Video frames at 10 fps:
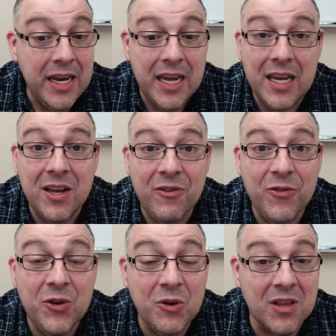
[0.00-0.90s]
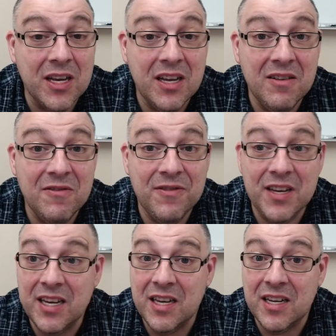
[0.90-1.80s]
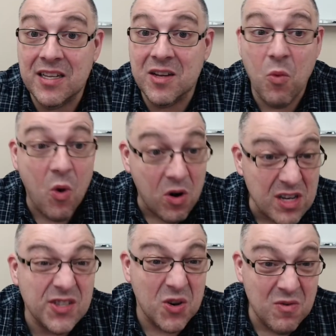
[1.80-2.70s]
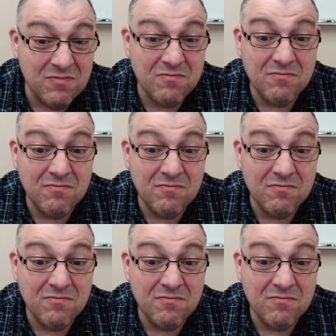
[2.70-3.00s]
If you live in a war zone,